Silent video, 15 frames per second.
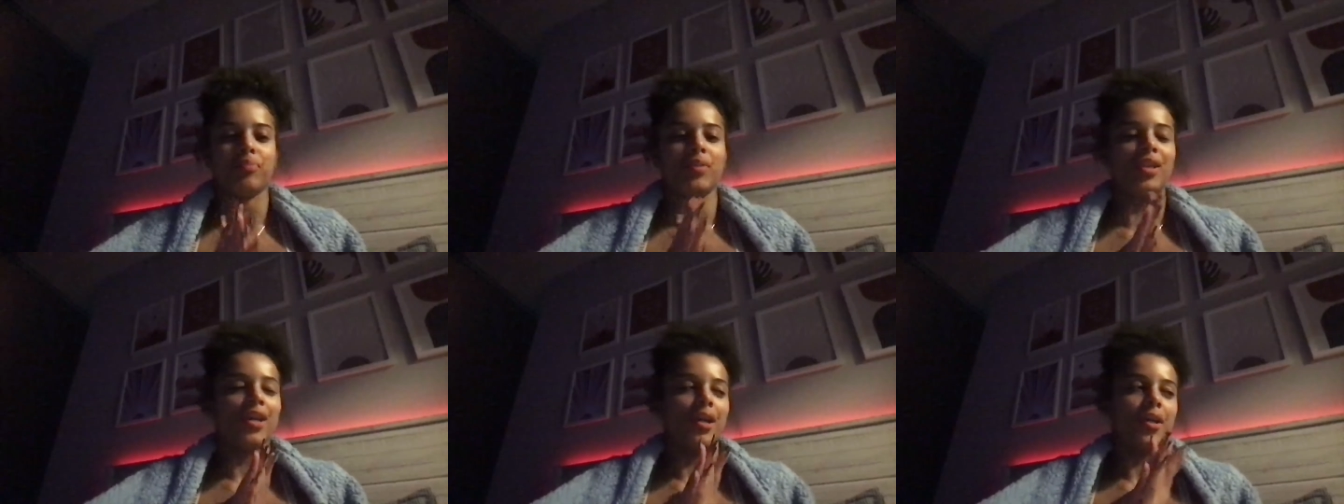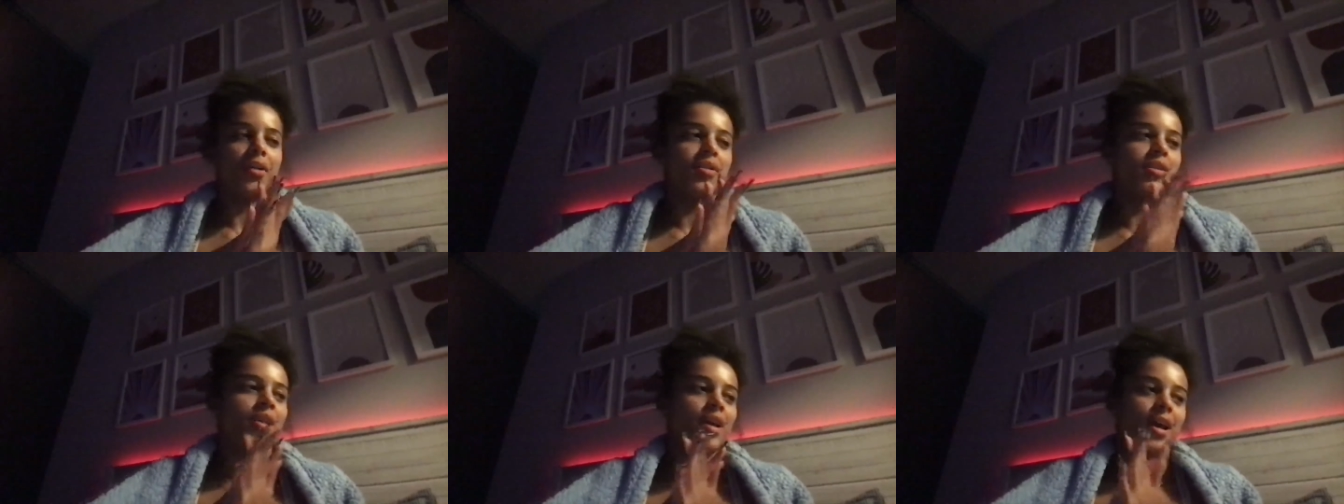yeah,
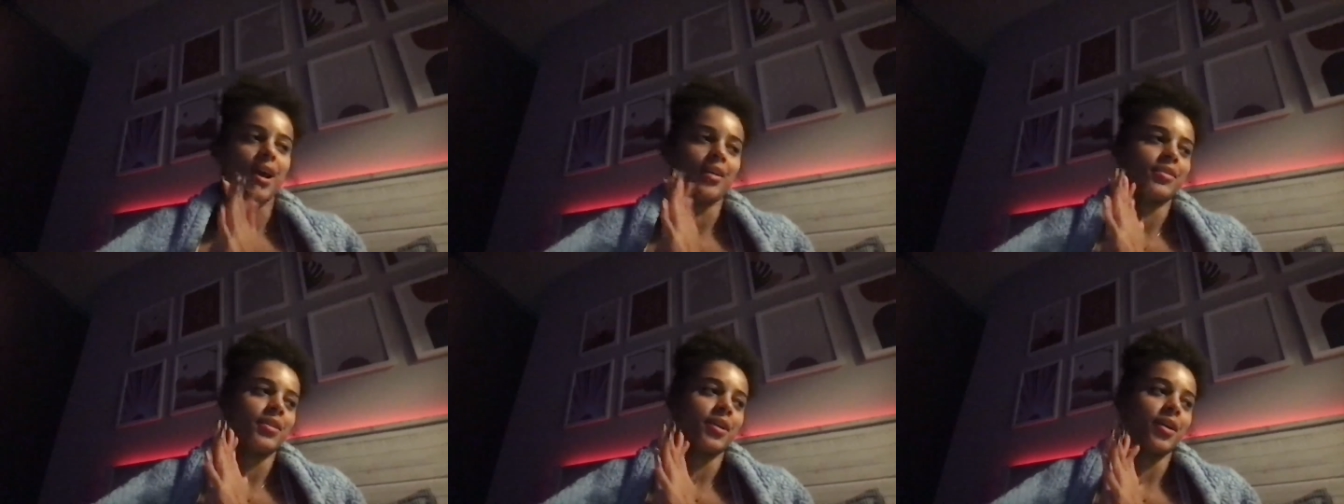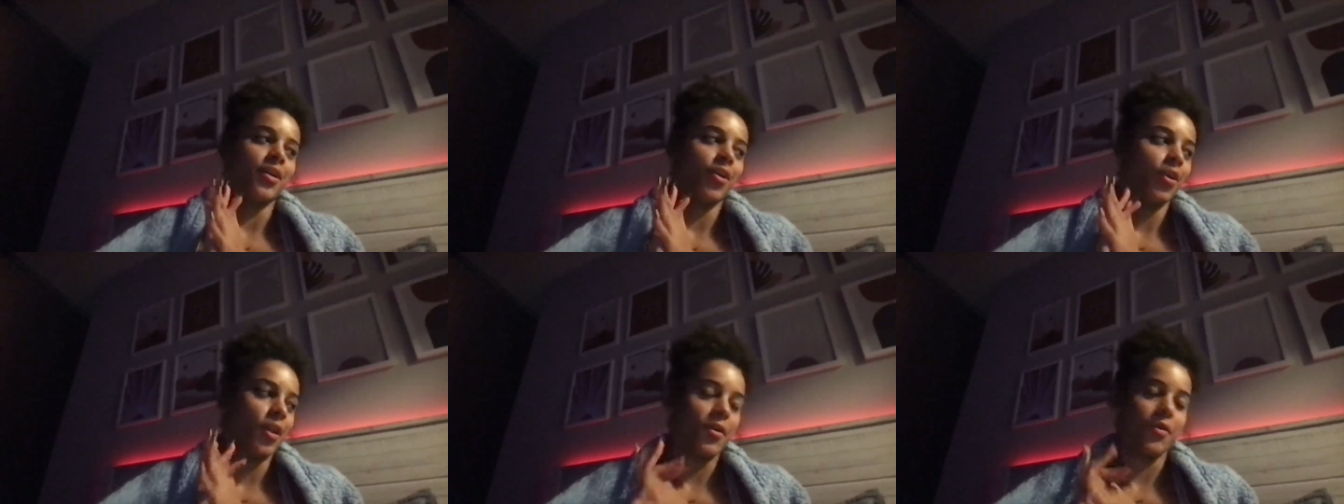it's not acting at
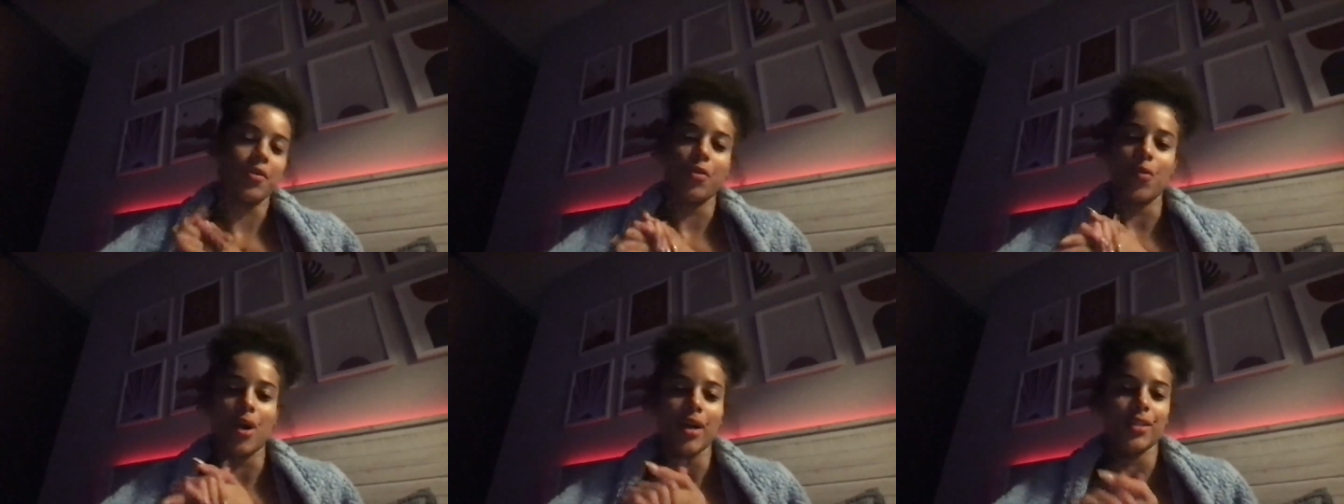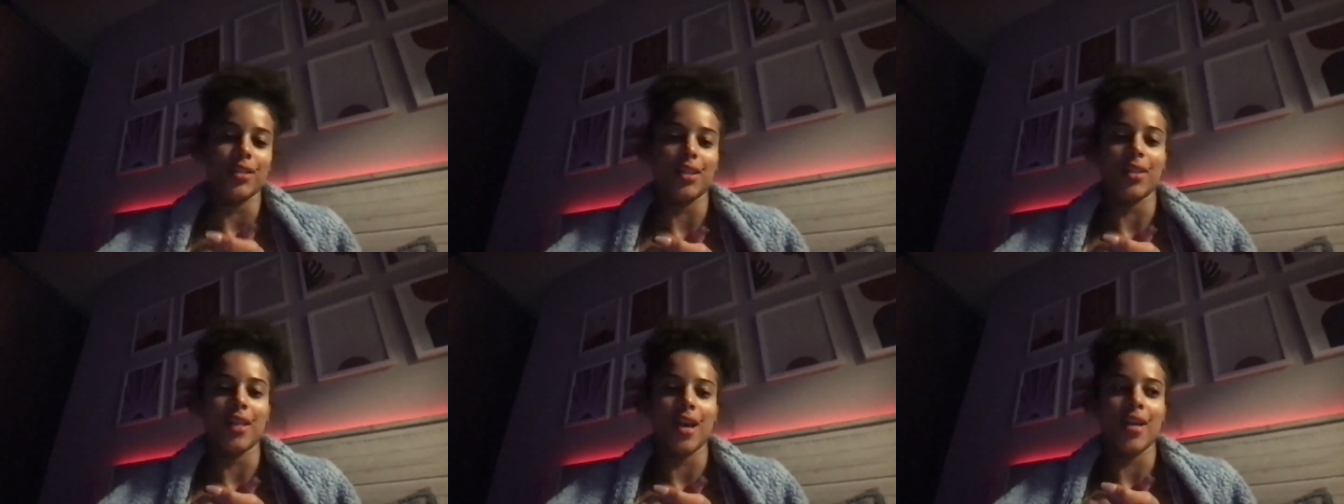all. I don't know why I
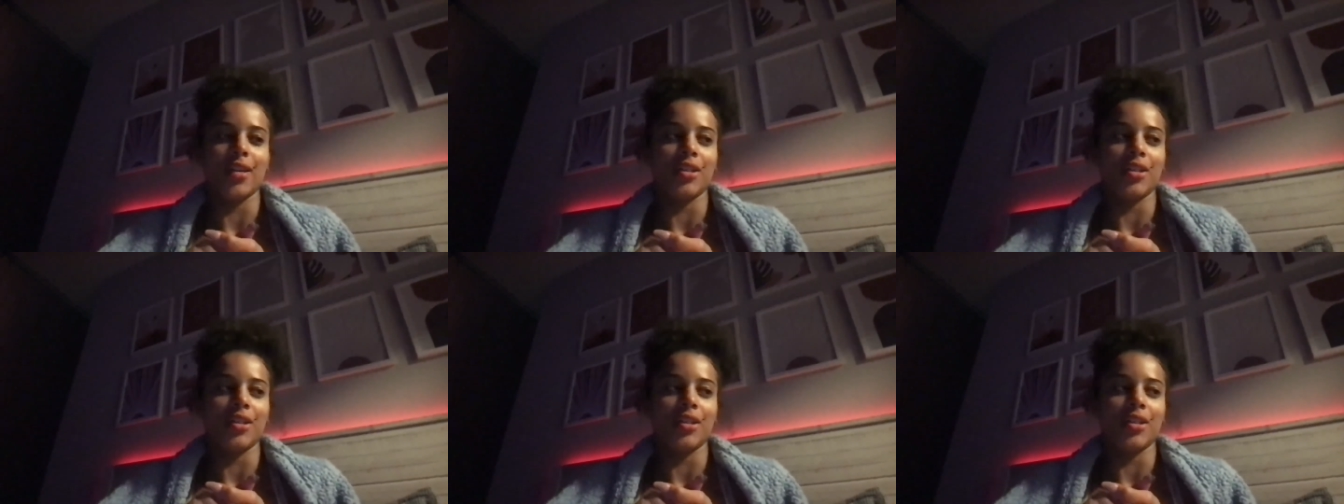said that.